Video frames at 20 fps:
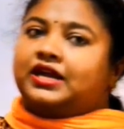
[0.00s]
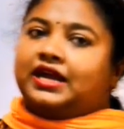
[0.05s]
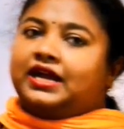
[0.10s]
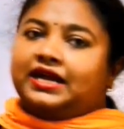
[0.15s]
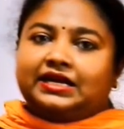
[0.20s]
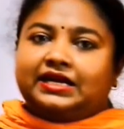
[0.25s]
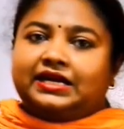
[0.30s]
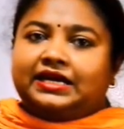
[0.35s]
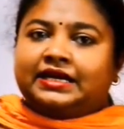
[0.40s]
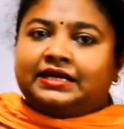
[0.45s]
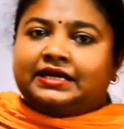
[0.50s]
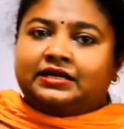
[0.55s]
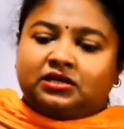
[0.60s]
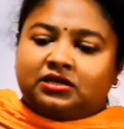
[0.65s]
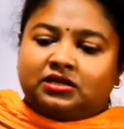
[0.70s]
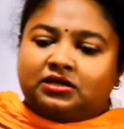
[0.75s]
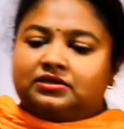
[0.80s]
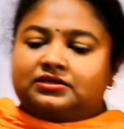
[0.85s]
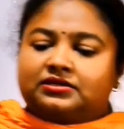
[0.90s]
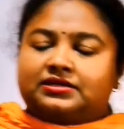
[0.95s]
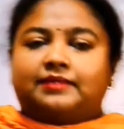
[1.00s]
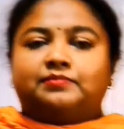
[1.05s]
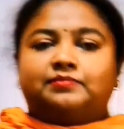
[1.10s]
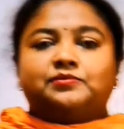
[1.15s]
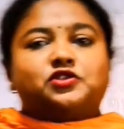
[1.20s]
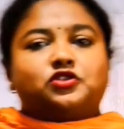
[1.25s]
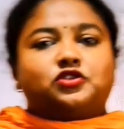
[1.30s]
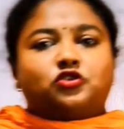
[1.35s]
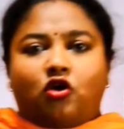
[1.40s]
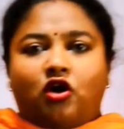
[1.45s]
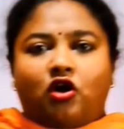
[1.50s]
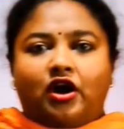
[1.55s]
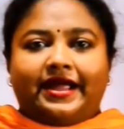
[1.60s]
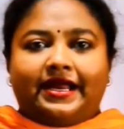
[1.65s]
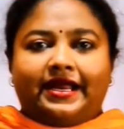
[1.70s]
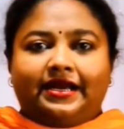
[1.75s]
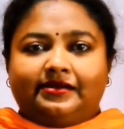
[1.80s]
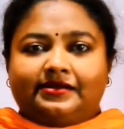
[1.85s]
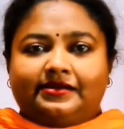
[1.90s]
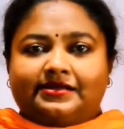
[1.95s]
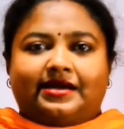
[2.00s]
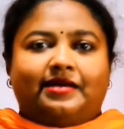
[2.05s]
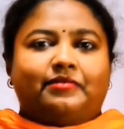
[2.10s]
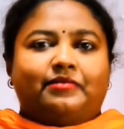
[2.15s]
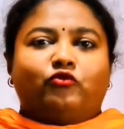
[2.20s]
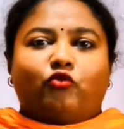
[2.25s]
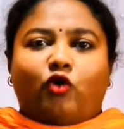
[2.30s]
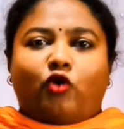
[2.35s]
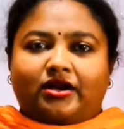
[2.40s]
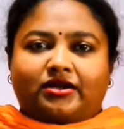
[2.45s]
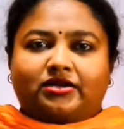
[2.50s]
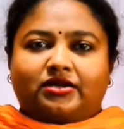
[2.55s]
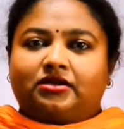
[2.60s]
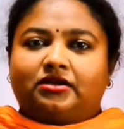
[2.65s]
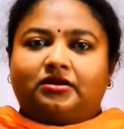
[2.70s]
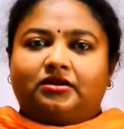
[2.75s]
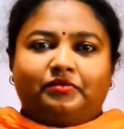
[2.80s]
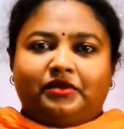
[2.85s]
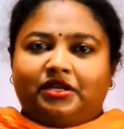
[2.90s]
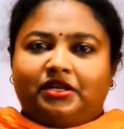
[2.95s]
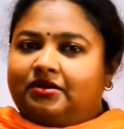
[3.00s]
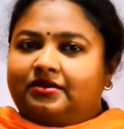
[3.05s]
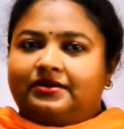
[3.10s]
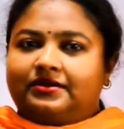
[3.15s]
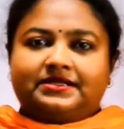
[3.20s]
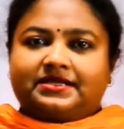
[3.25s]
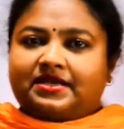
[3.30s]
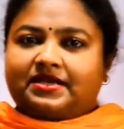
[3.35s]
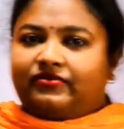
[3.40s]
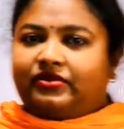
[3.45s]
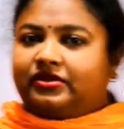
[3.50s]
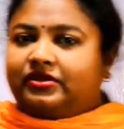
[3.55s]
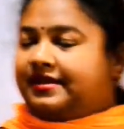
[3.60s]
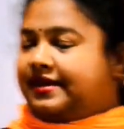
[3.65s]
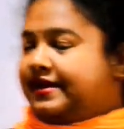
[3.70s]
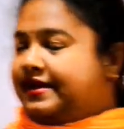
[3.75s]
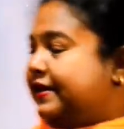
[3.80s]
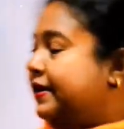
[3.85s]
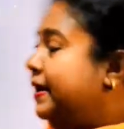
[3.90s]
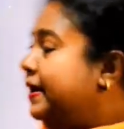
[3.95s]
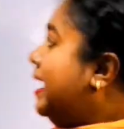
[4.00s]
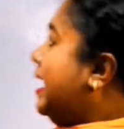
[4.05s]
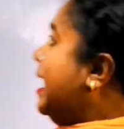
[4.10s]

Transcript: they need some soil, some water, minerals, everything.